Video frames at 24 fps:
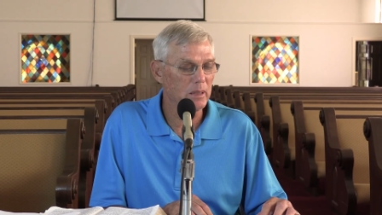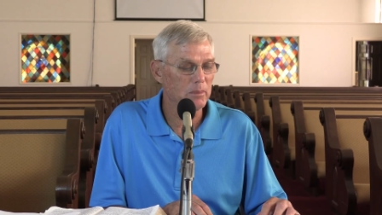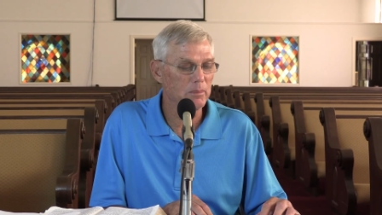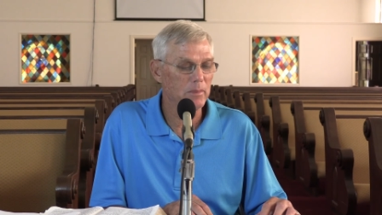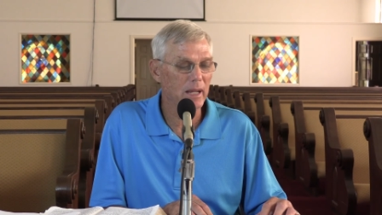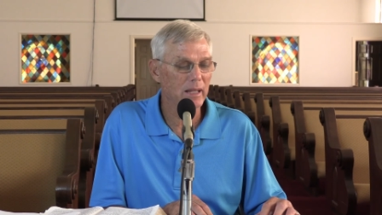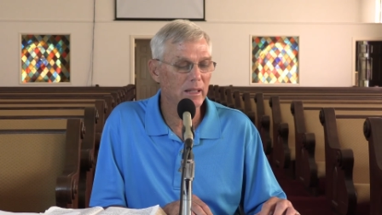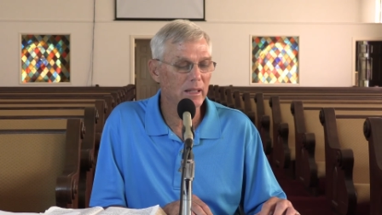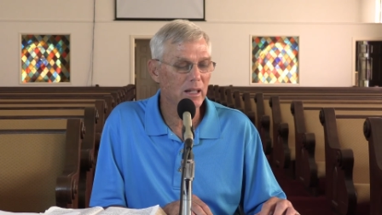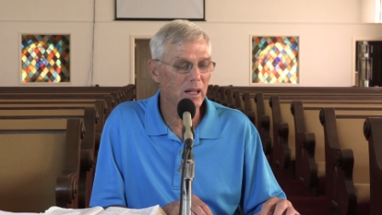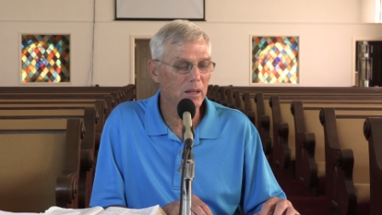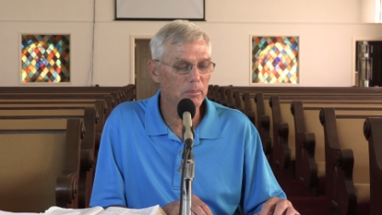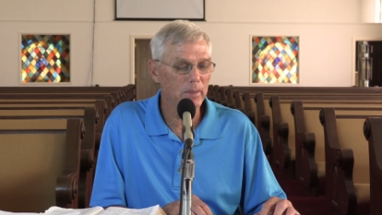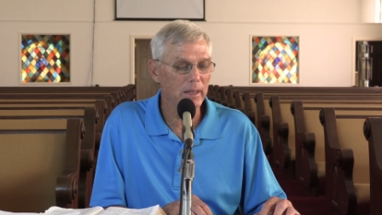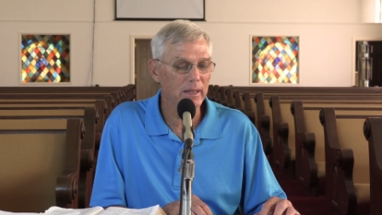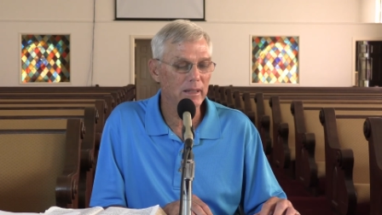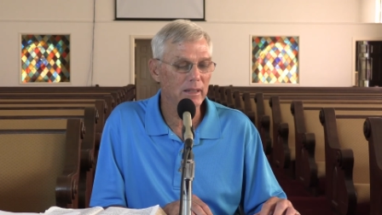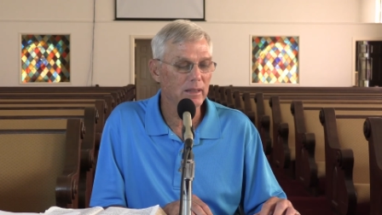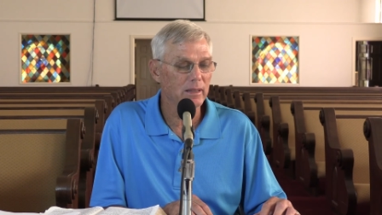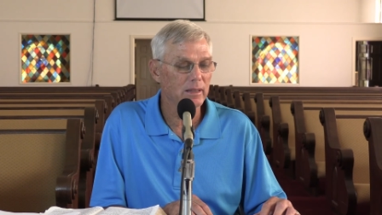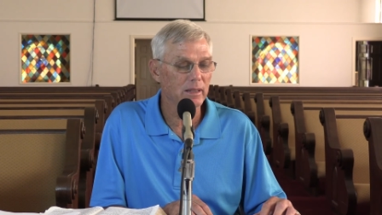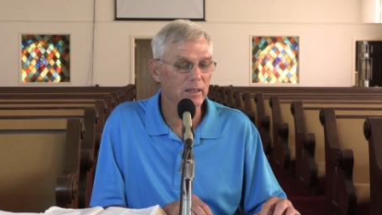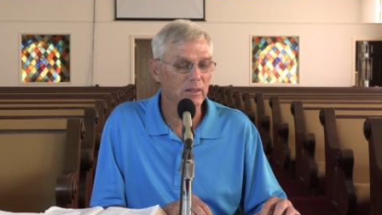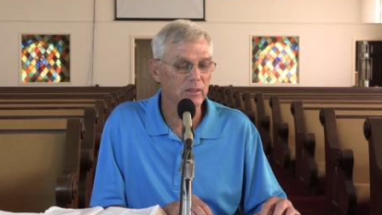it may not
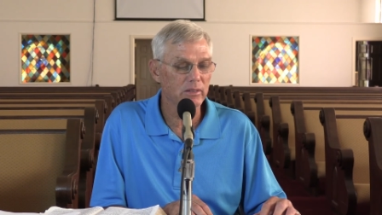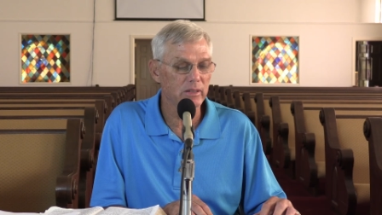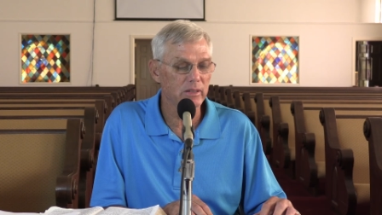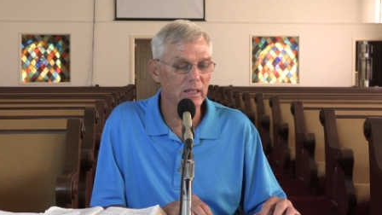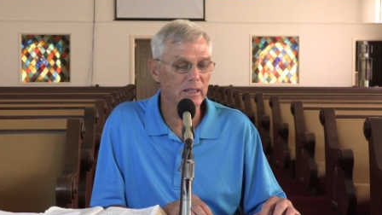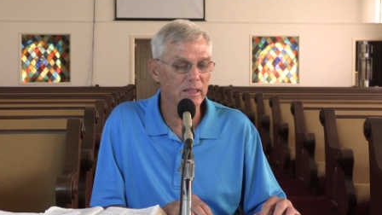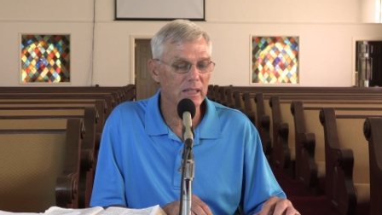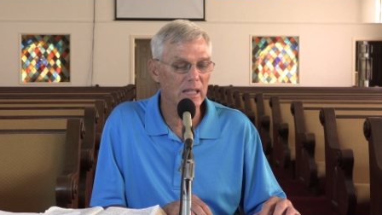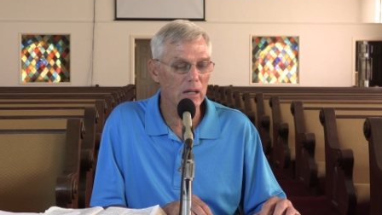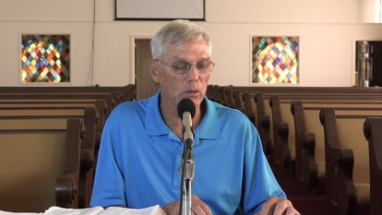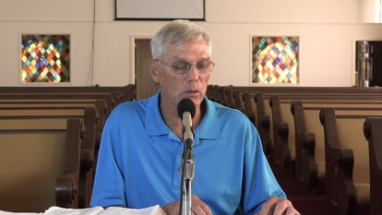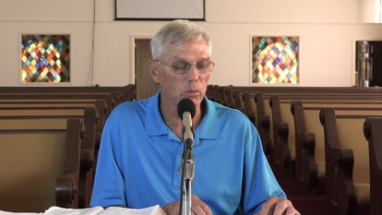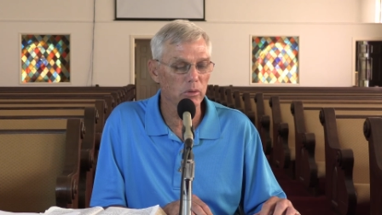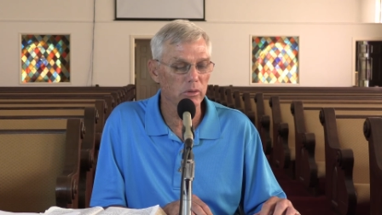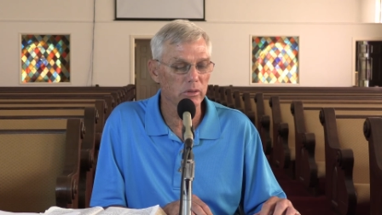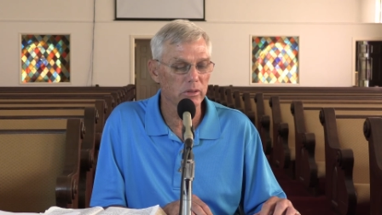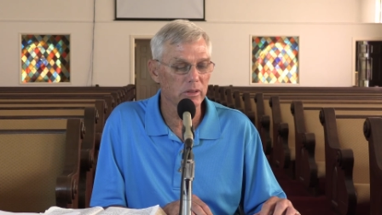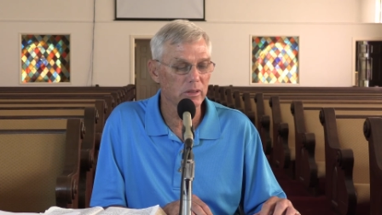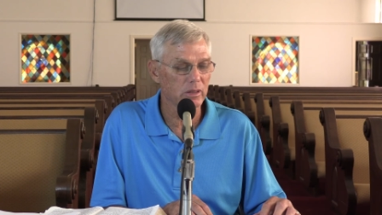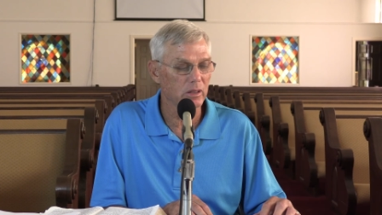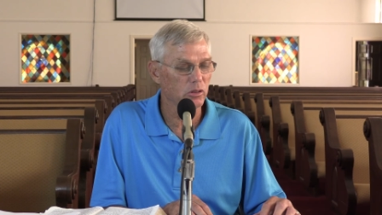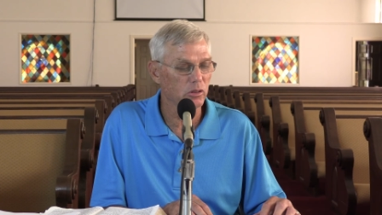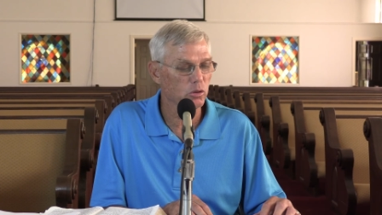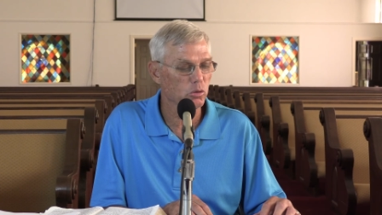be the sin that
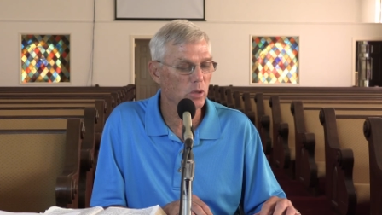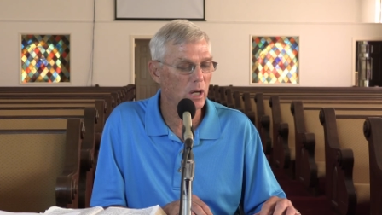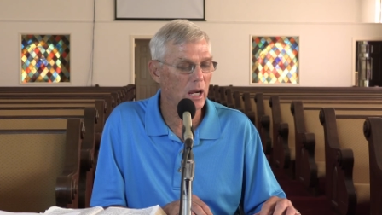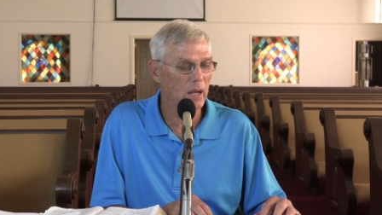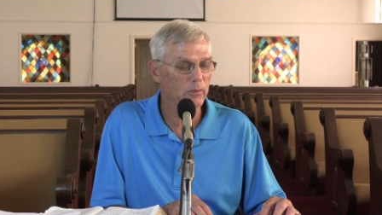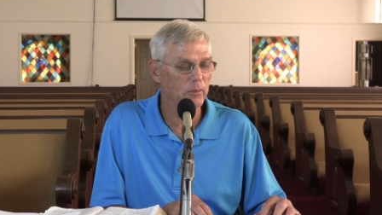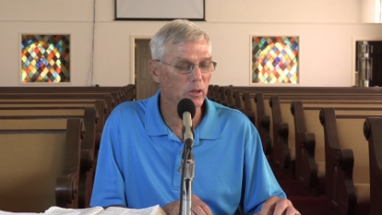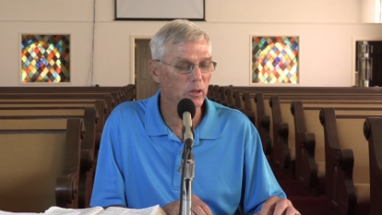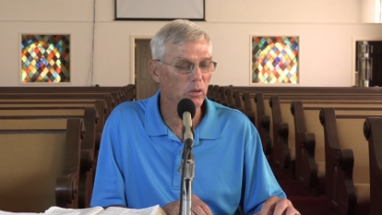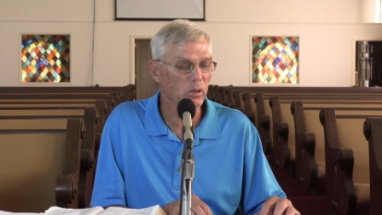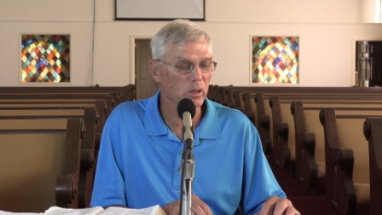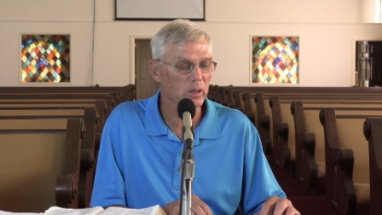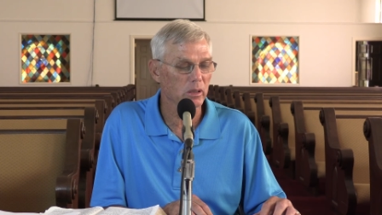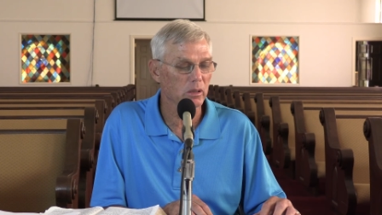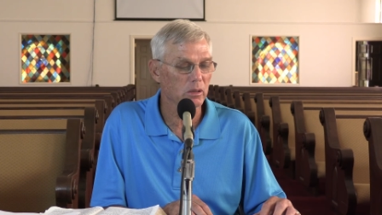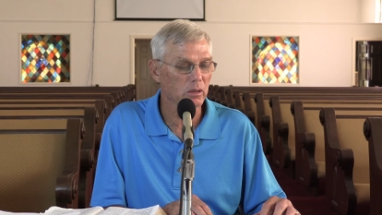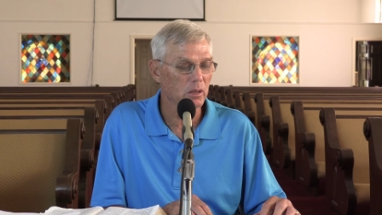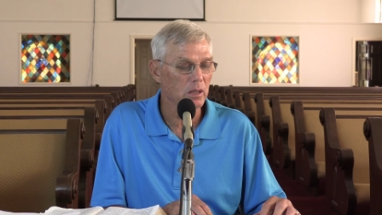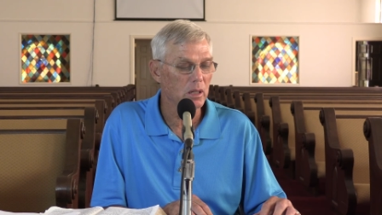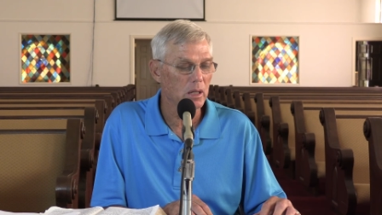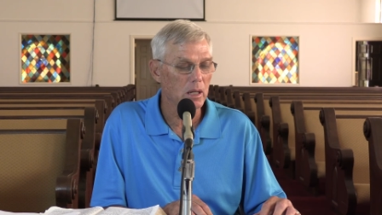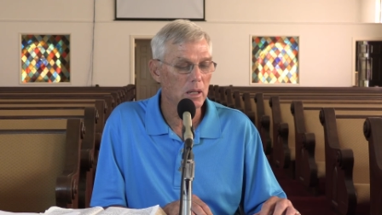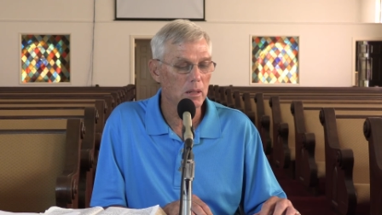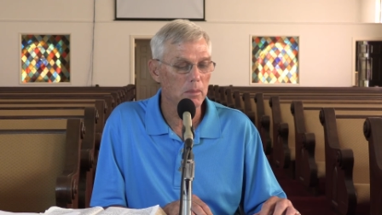was described
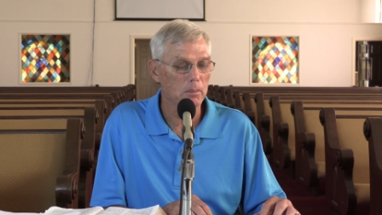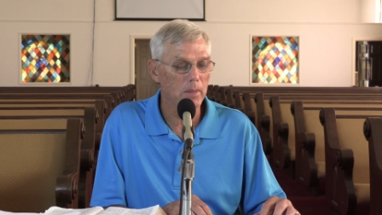earlier.